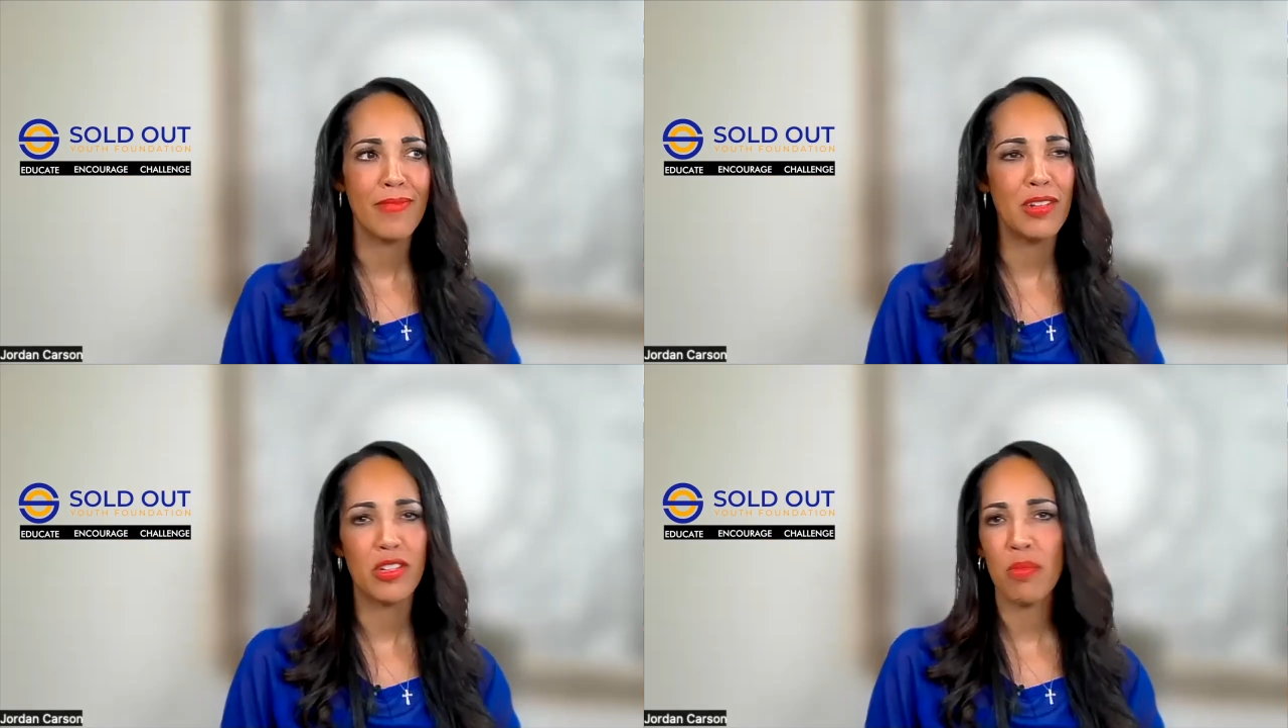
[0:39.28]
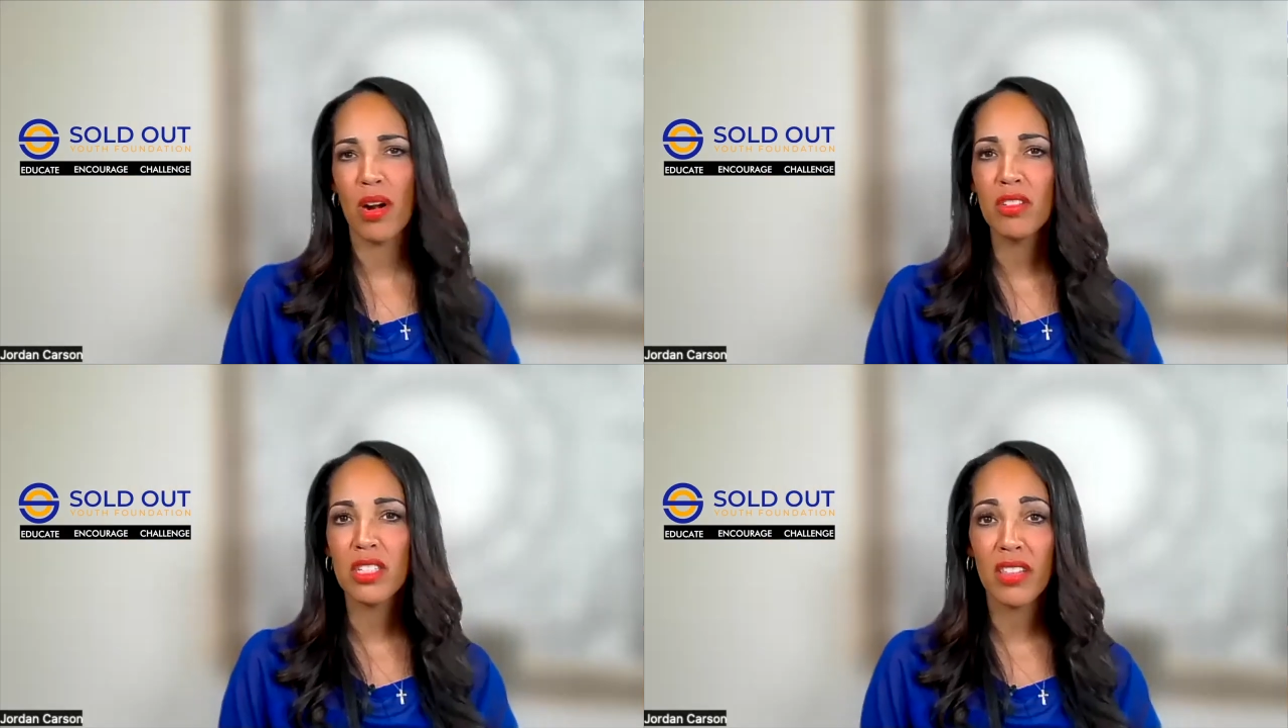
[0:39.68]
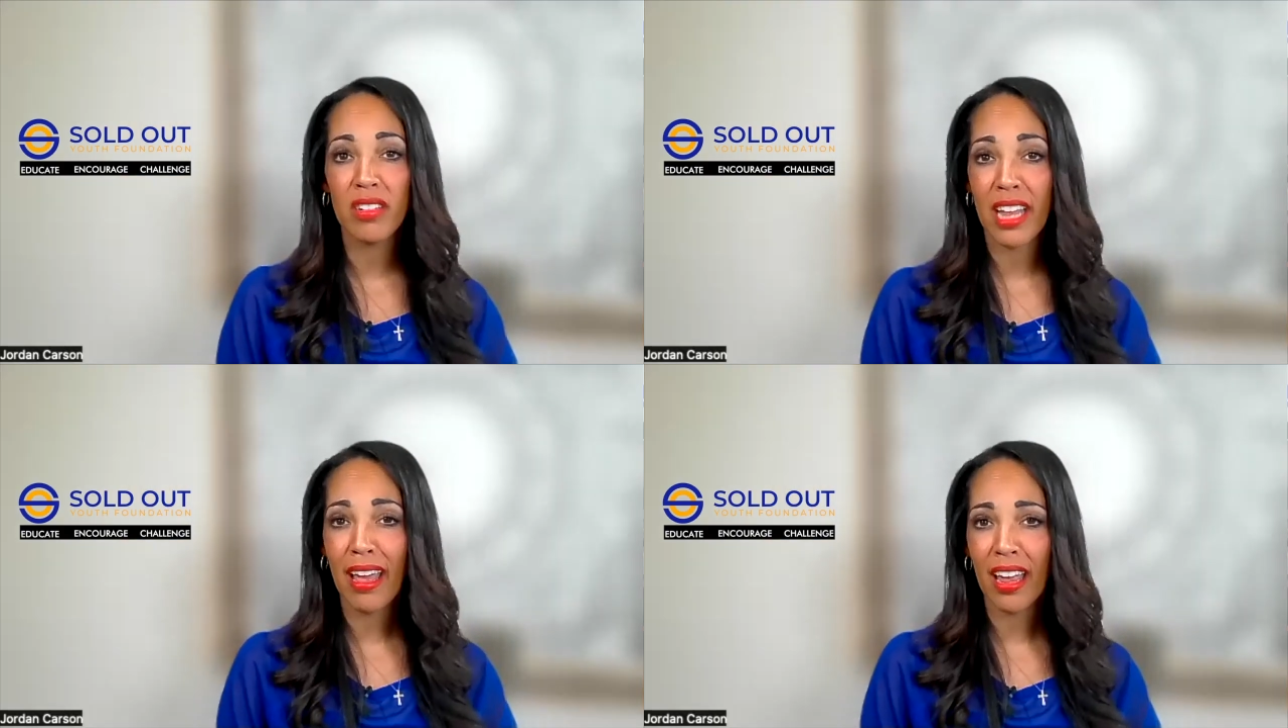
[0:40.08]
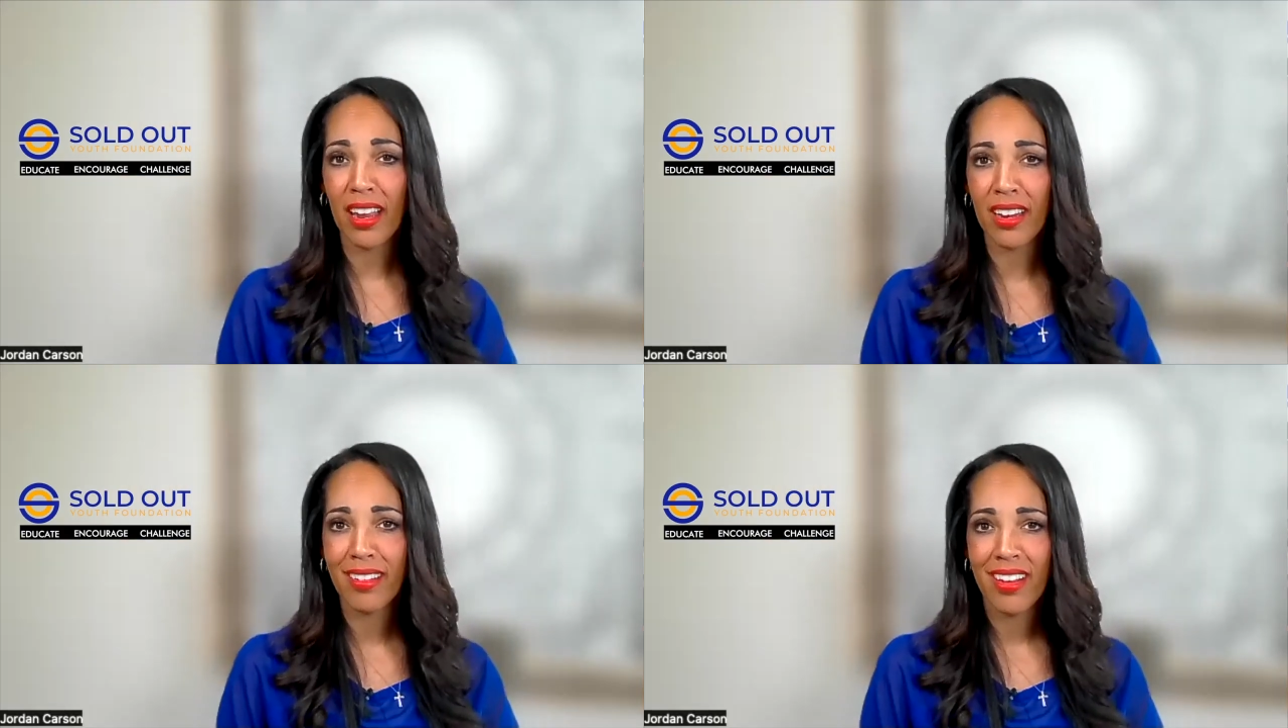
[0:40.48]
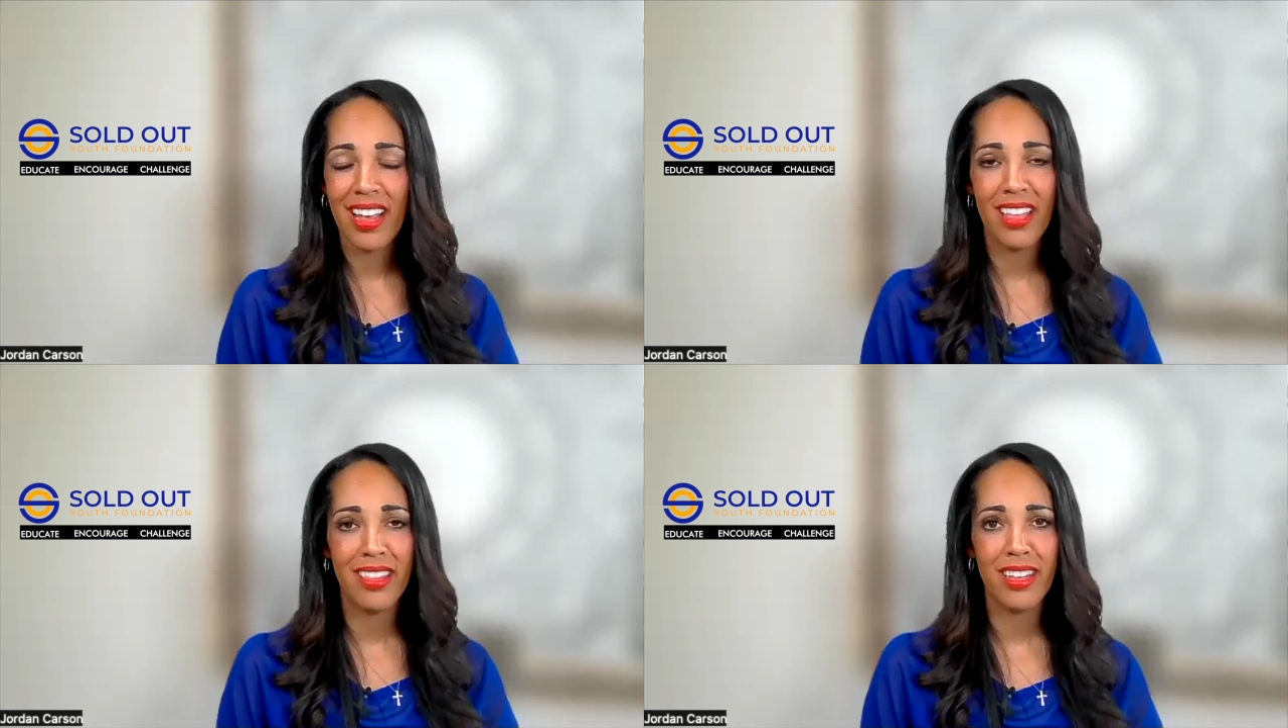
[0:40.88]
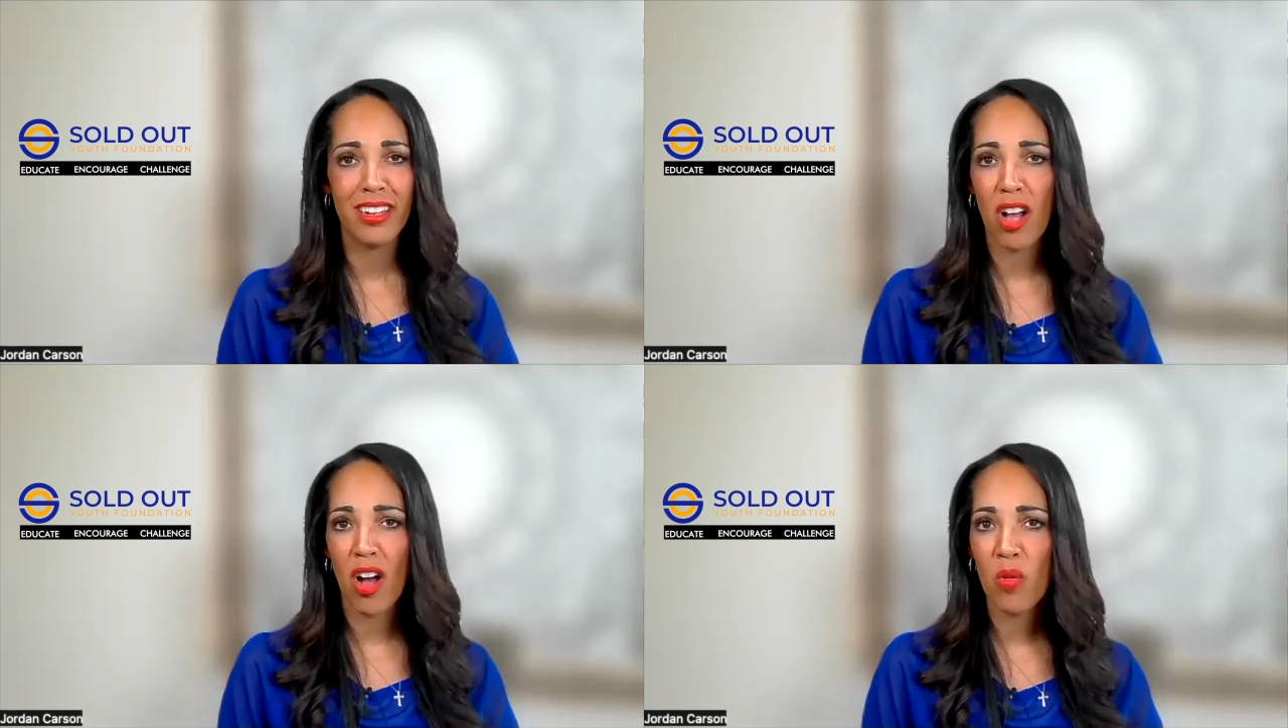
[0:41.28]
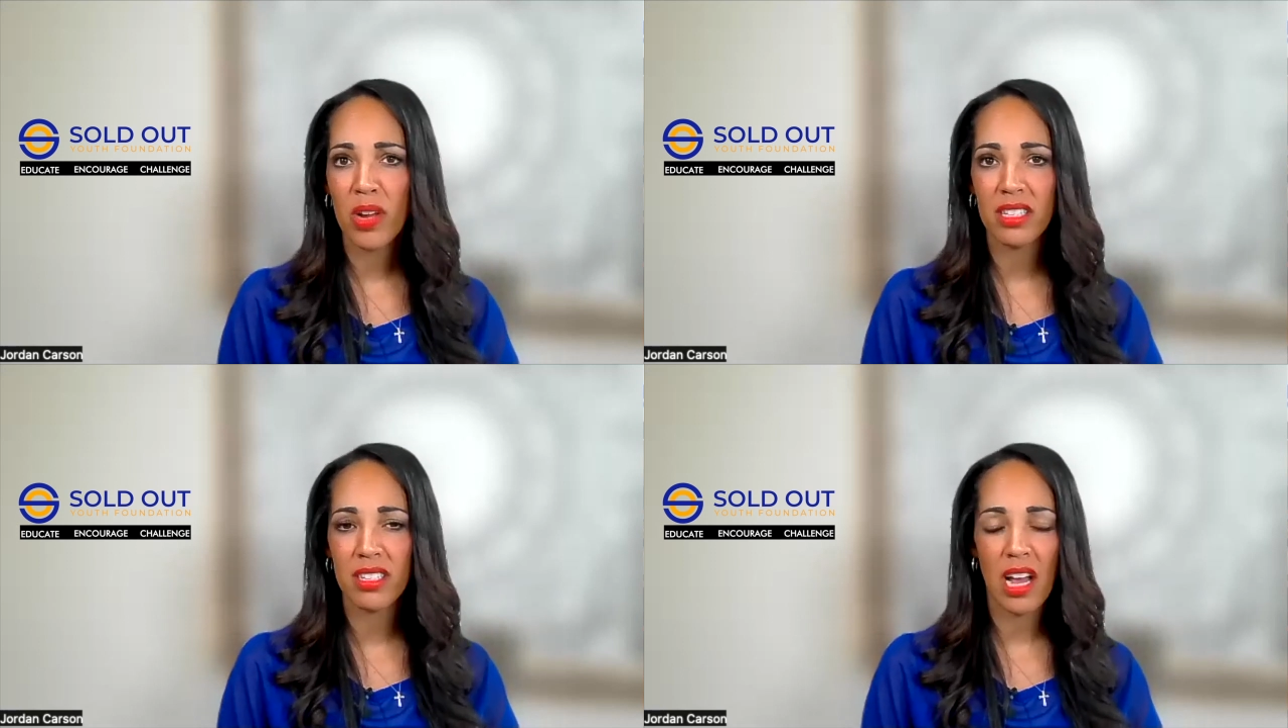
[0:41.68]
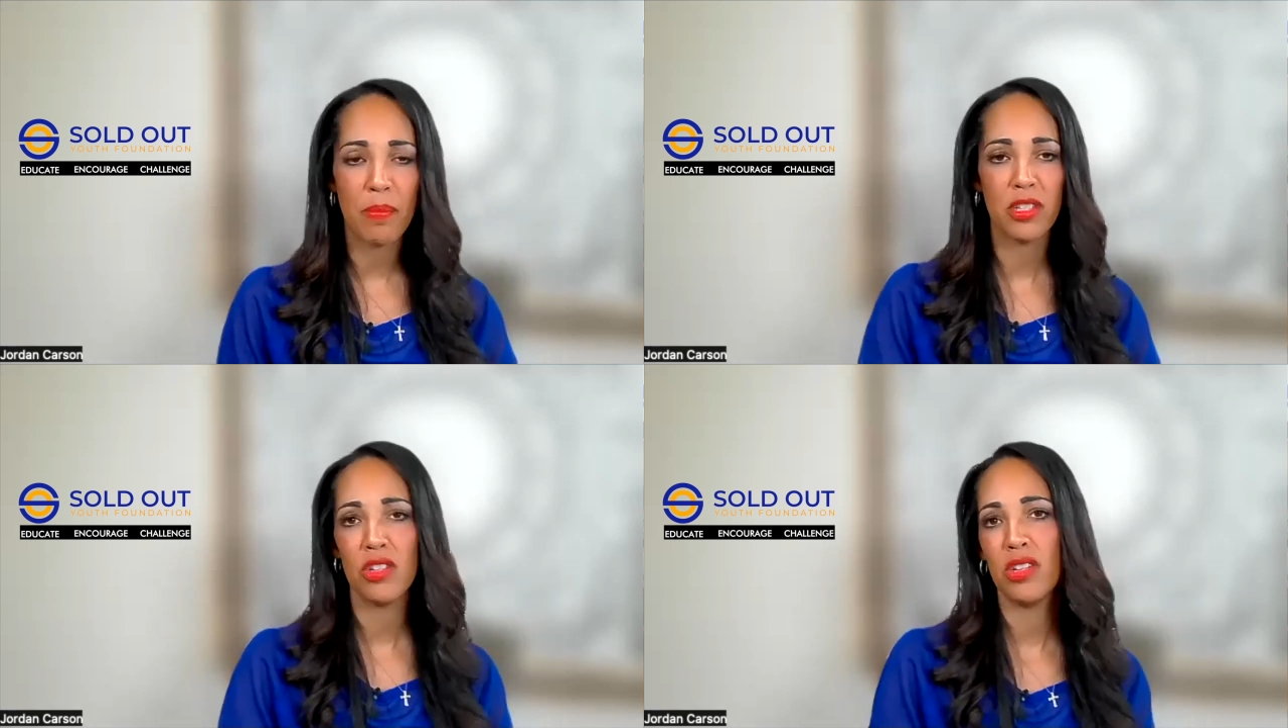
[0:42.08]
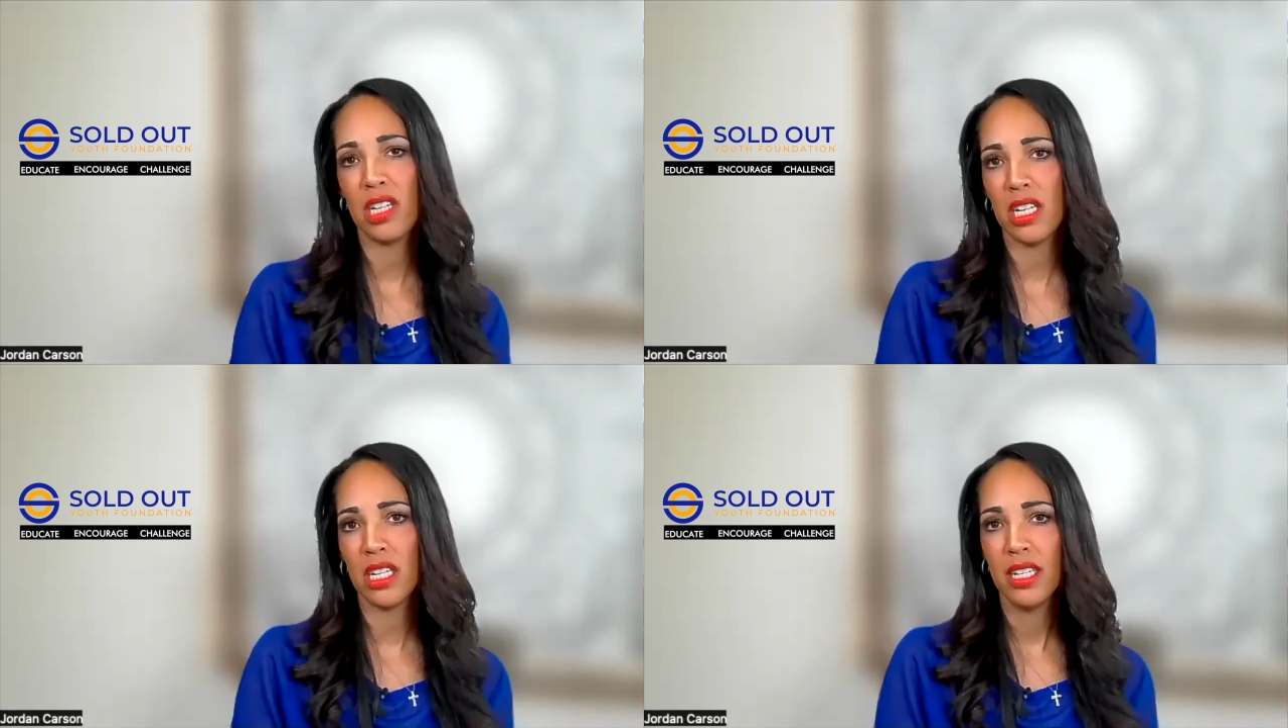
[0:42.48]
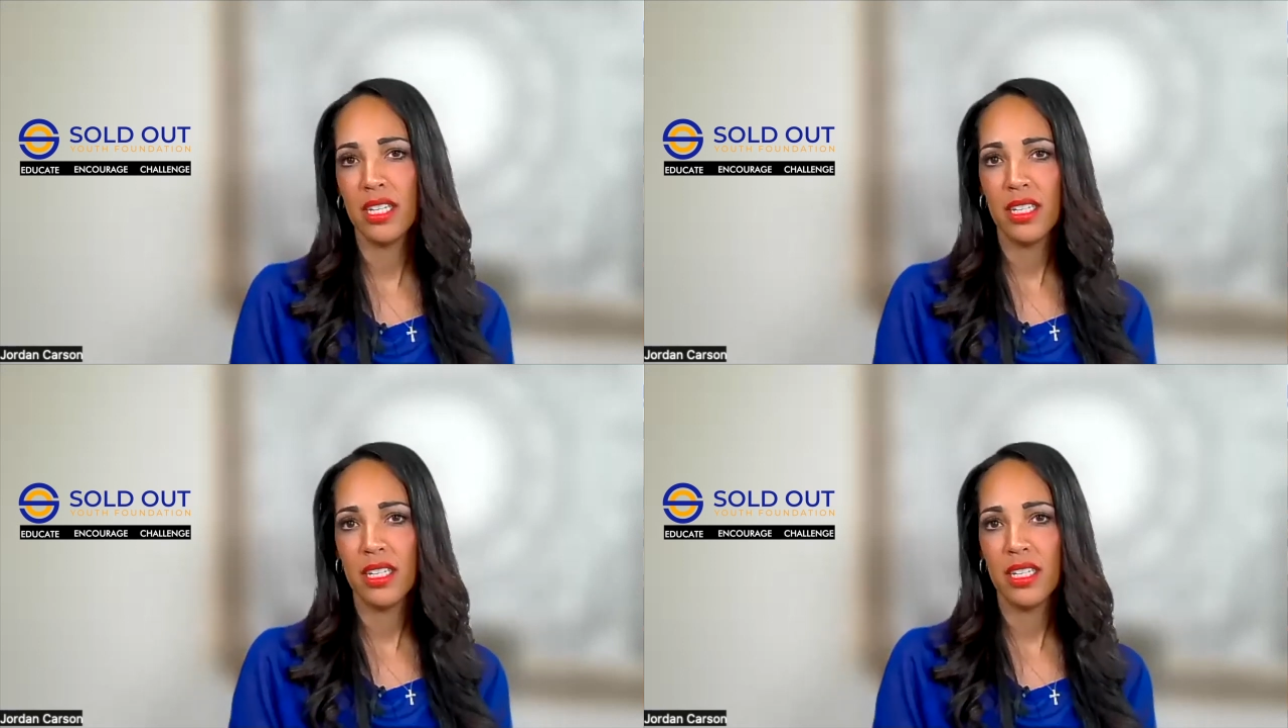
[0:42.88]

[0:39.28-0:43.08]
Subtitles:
you know, tomorrow's another day and there's always an opportunity